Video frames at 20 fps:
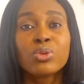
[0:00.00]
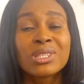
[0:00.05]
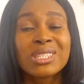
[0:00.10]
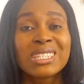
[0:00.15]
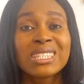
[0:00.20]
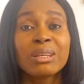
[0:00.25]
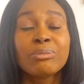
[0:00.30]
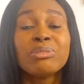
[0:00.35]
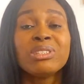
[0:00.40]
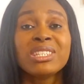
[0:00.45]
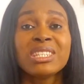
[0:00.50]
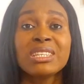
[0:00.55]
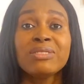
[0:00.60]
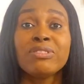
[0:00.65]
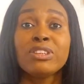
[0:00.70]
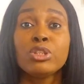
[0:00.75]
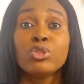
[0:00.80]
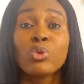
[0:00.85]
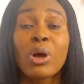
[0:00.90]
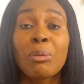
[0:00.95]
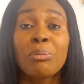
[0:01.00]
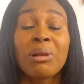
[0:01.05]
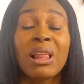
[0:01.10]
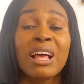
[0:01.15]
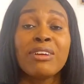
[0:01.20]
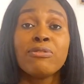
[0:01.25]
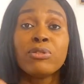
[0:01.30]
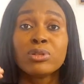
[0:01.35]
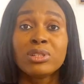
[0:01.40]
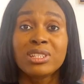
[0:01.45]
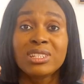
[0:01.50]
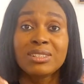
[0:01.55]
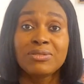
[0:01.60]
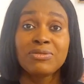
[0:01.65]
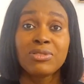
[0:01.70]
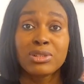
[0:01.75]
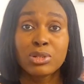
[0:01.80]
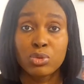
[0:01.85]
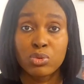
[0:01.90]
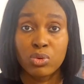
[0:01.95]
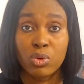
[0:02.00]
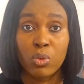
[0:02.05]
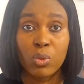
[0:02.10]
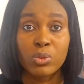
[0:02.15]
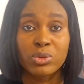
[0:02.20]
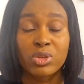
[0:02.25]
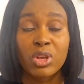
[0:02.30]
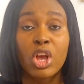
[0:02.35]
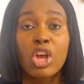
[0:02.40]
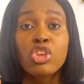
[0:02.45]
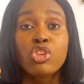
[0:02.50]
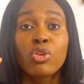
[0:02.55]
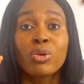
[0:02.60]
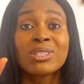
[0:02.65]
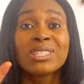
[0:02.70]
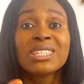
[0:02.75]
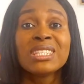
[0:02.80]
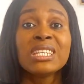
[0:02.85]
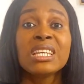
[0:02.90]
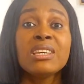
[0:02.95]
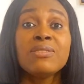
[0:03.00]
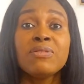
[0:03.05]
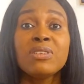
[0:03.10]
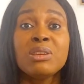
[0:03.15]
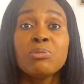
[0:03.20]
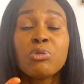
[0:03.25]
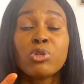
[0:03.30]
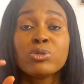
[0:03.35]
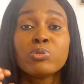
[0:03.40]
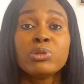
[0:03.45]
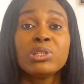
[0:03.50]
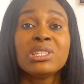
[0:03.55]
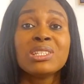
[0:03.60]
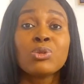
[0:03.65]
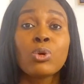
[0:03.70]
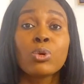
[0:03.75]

use same CV to apply for different roles. Your CV must be